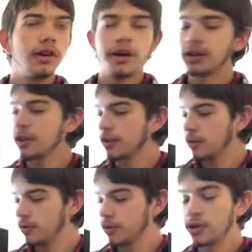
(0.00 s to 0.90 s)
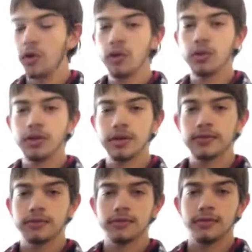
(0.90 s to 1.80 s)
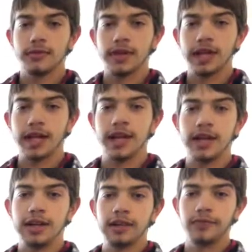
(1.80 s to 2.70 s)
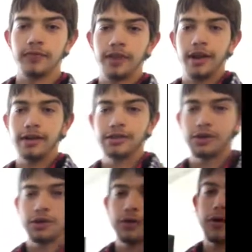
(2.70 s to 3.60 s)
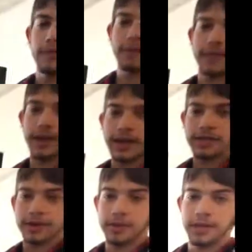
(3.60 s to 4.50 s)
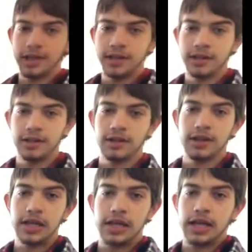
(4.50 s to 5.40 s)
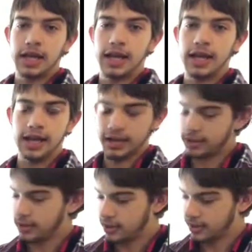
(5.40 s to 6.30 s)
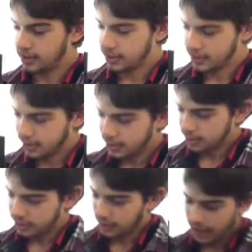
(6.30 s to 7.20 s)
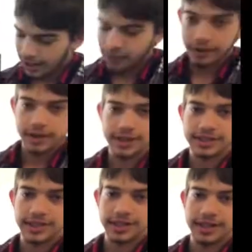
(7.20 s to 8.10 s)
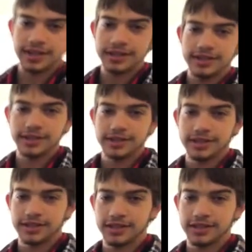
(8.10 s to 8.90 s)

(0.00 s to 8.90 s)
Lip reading: all alone, cold, and so I took him in, and now you can see he's just.